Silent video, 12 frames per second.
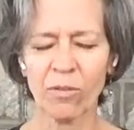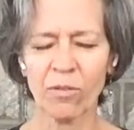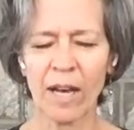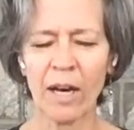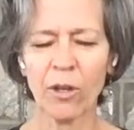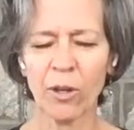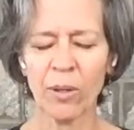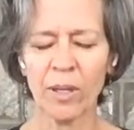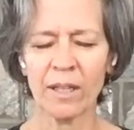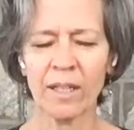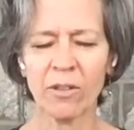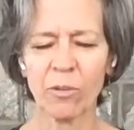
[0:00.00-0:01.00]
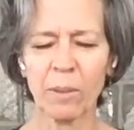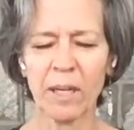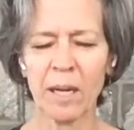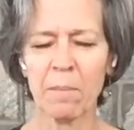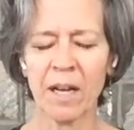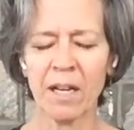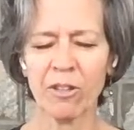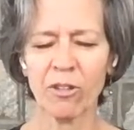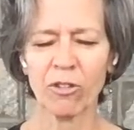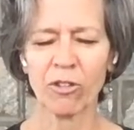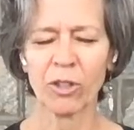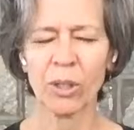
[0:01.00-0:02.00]
value in this, but I'm not
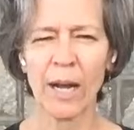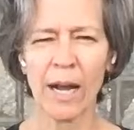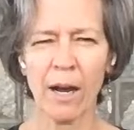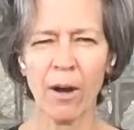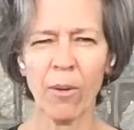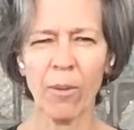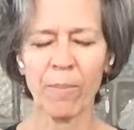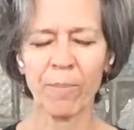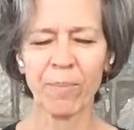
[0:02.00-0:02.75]
sure how.